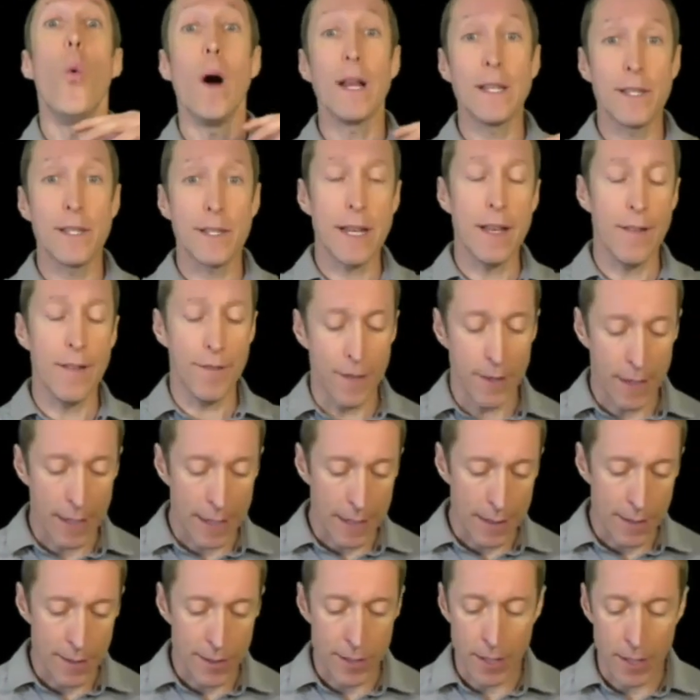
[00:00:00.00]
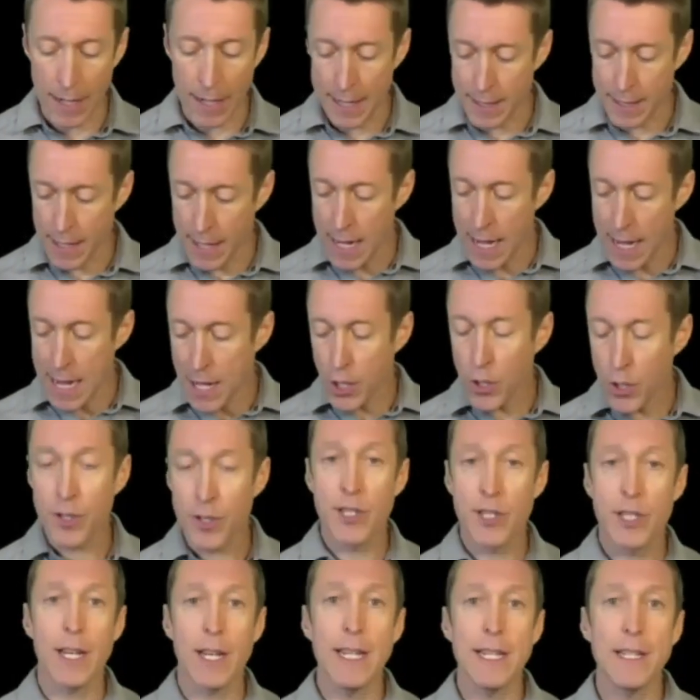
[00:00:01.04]
set for the inside. You're
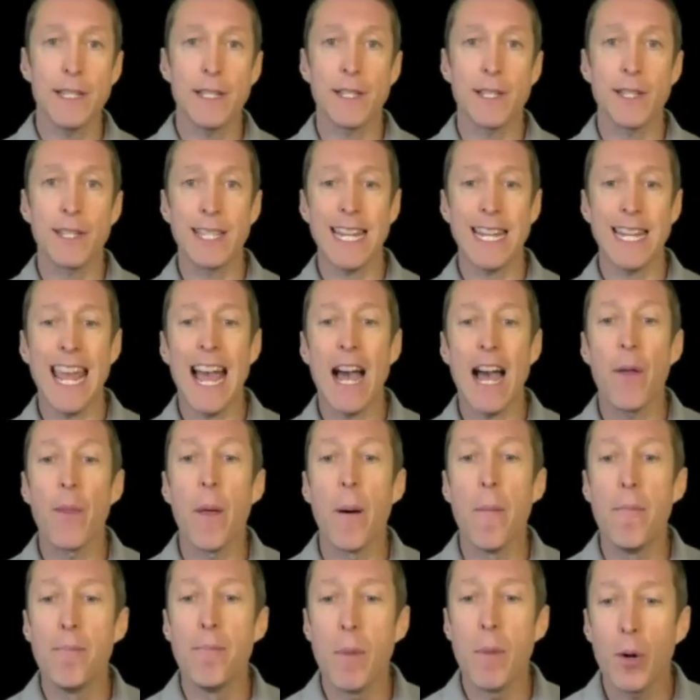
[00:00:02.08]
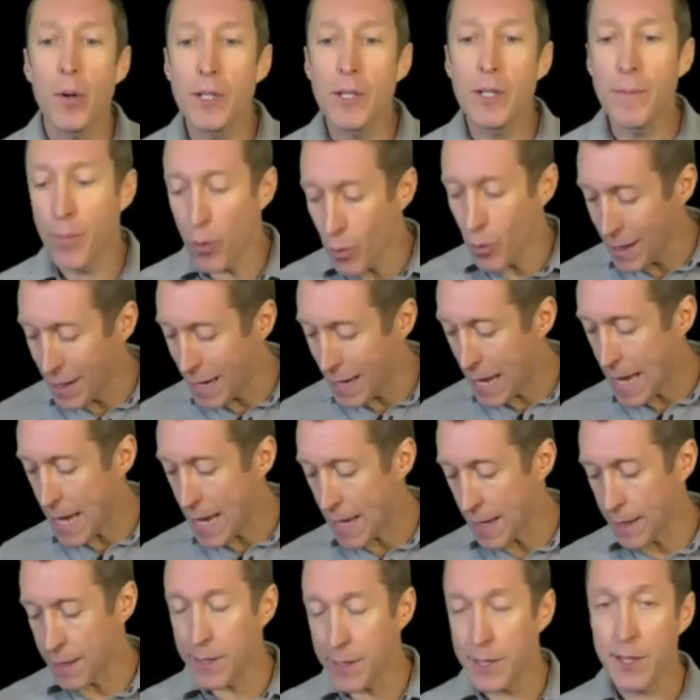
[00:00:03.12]
starting to see how the multiple
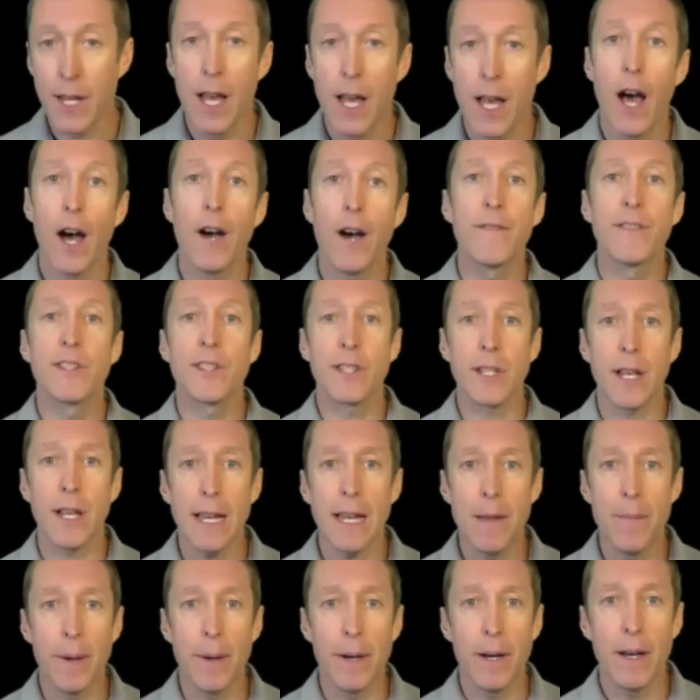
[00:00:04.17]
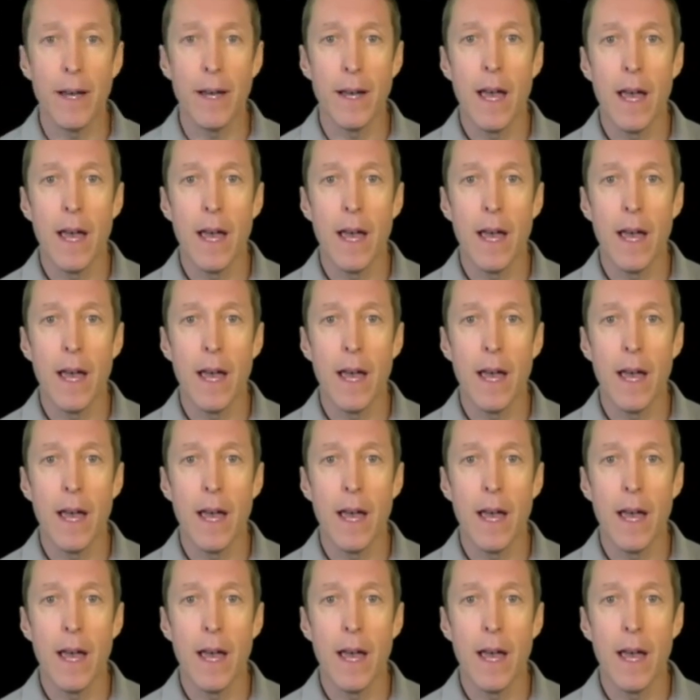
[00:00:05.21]
layers of cyber